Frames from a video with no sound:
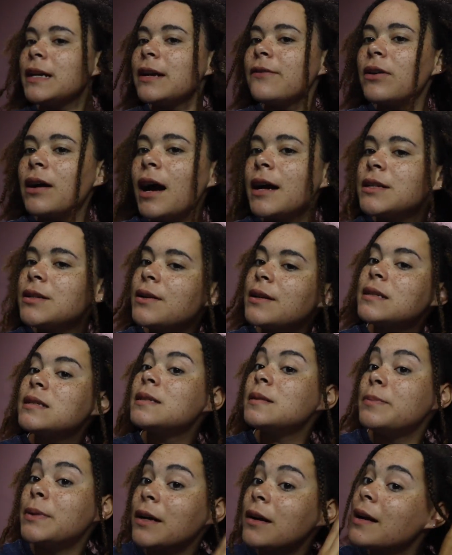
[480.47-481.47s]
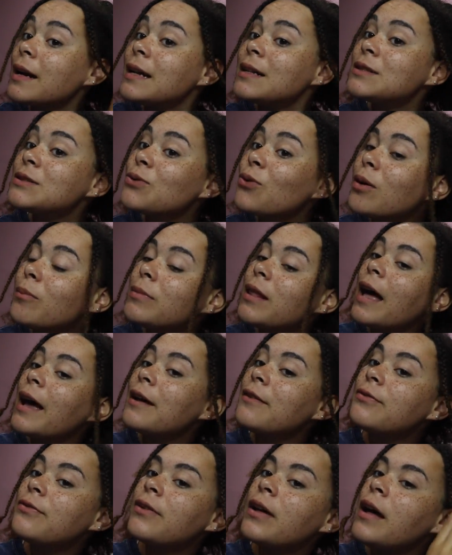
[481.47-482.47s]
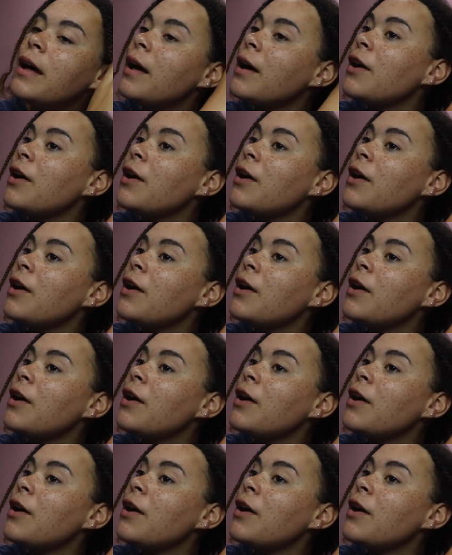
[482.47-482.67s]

never got to experience dorm life.